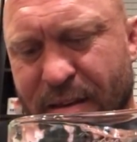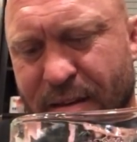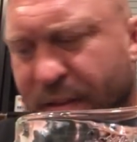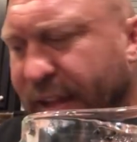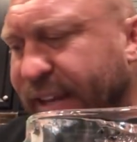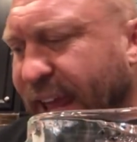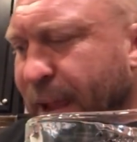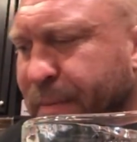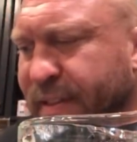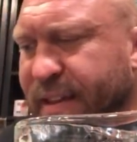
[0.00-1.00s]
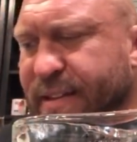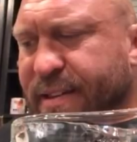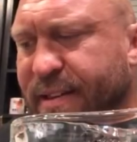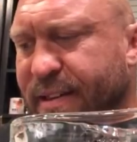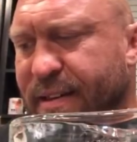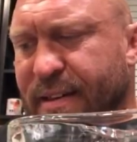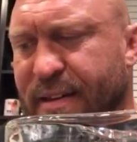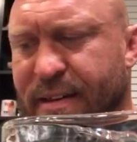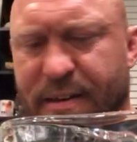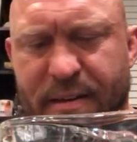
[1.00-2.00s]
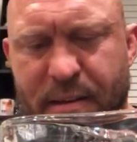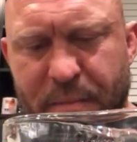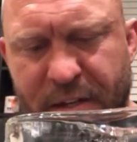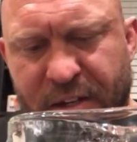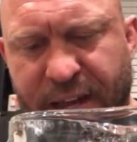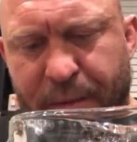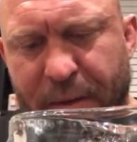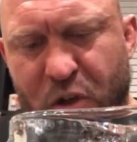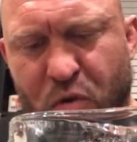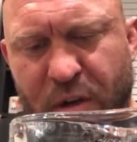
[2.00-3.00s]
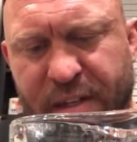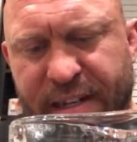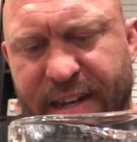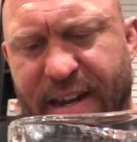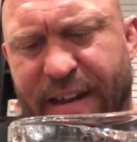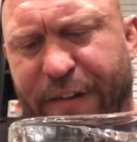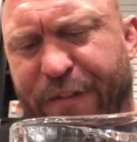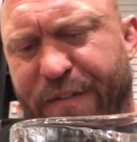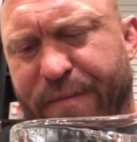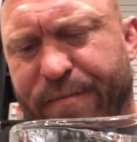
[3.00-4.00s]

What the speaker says: Oh, they taped this. Let me just take my trusty knife.